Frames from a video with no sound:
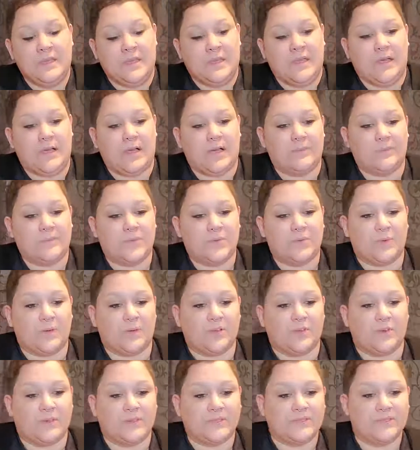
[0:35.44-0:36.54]
You are
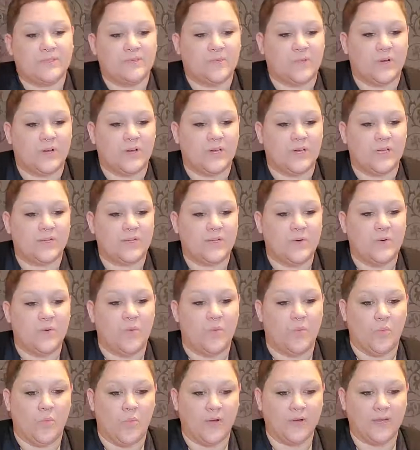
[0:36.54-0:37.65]
going to want
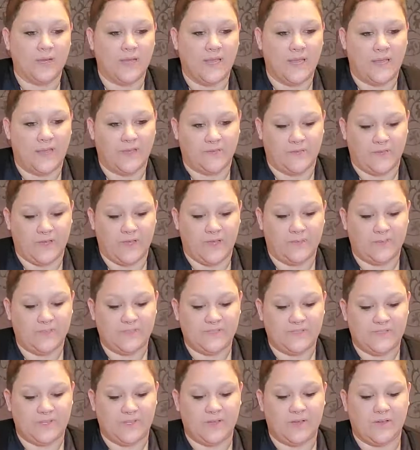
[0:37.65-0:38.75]
1 1/2
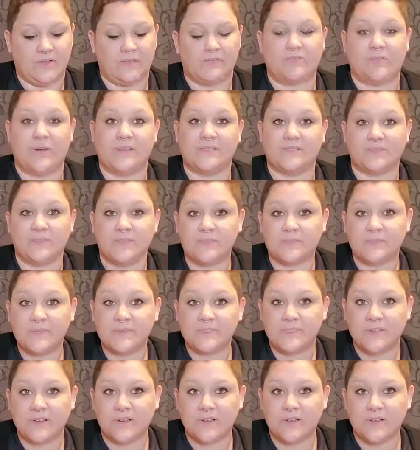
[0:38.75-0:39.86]
cups of Rice Krispie
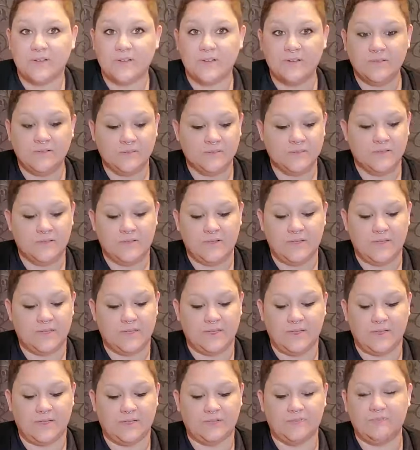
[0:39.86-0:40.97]
cereal.
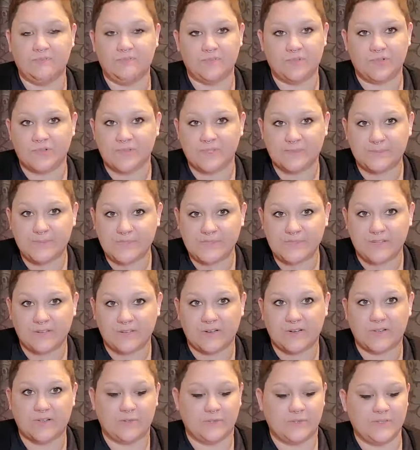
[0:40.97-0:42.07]
Any crispy
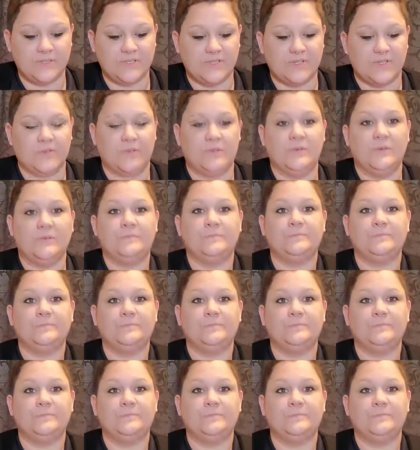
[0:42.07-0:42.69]
cereal will do.